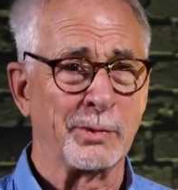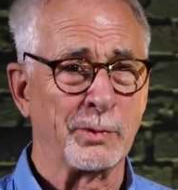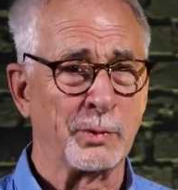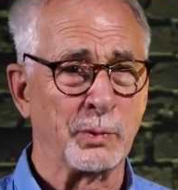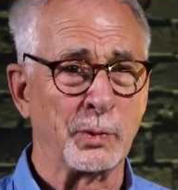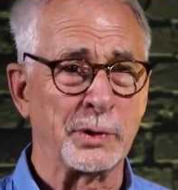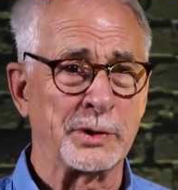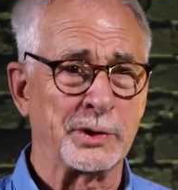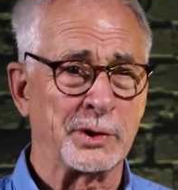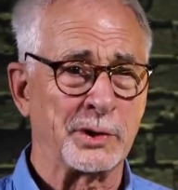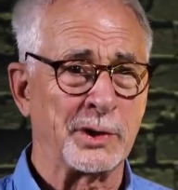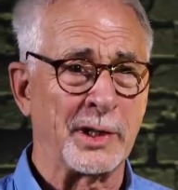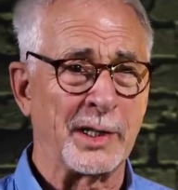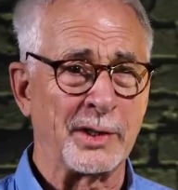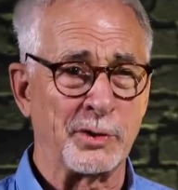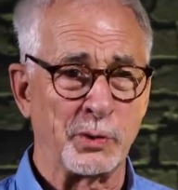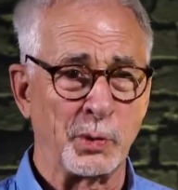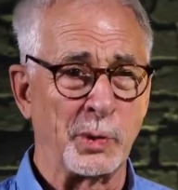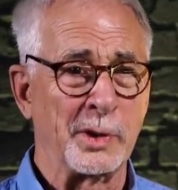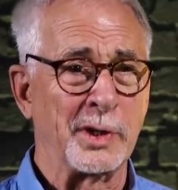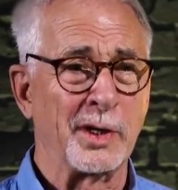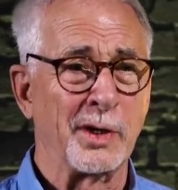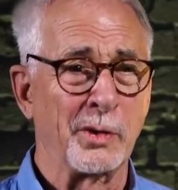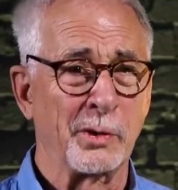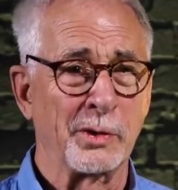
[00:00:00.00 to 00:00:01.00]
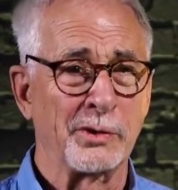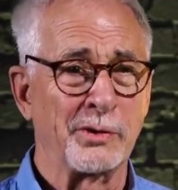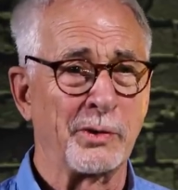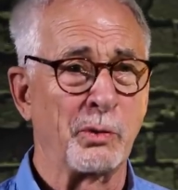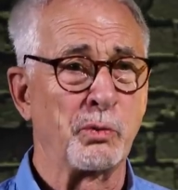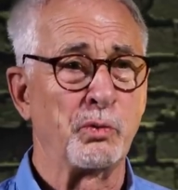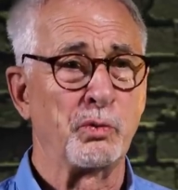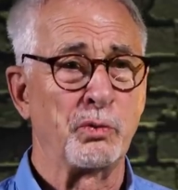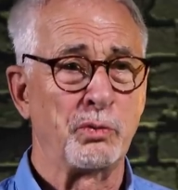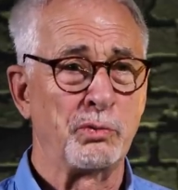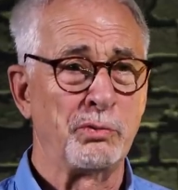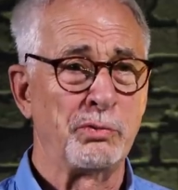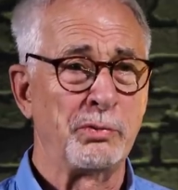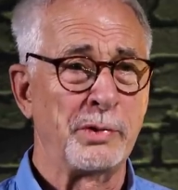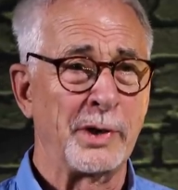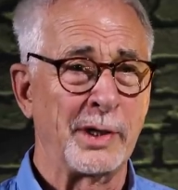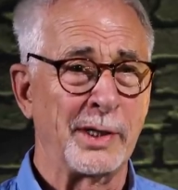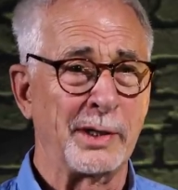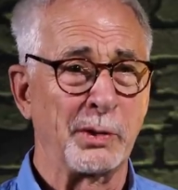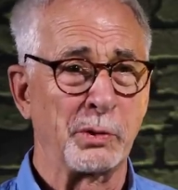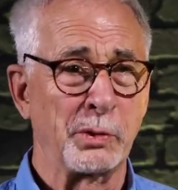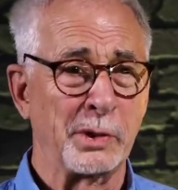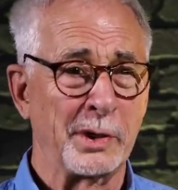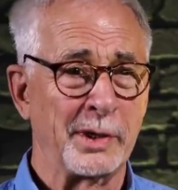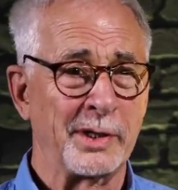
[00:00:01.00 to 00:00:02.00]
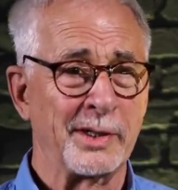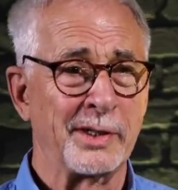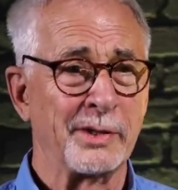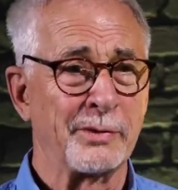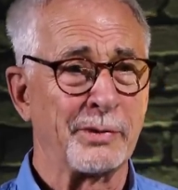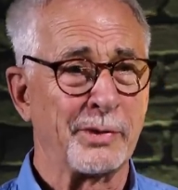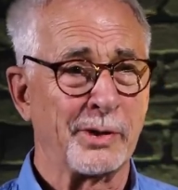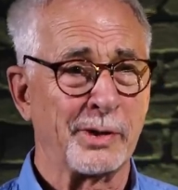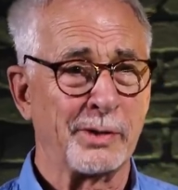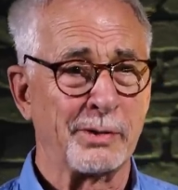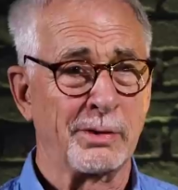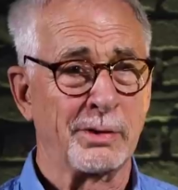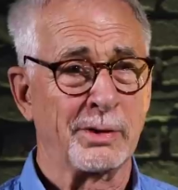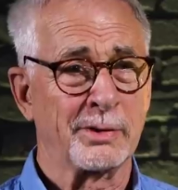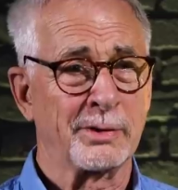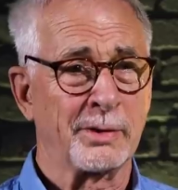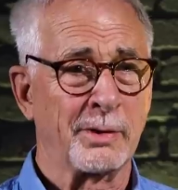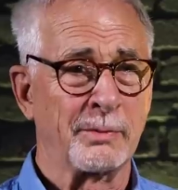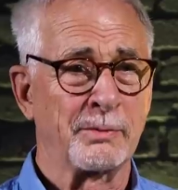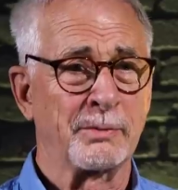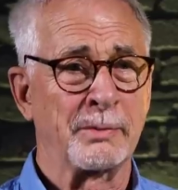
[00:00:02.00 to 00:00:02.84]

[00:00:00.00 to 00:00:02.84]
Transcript: which as we know is a really, really difficult,